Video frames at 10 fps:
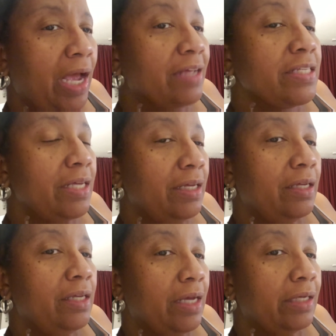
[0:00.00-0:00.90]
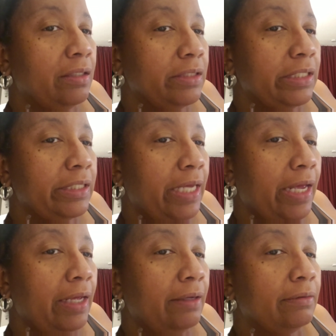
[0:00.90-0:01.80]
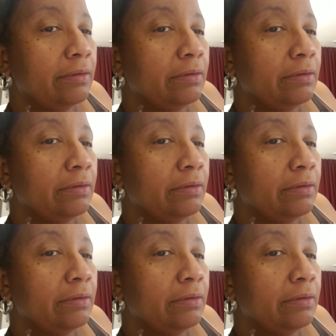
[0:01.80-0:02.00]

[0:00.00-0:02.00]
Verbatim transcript: I said, Yeah, I looked at that.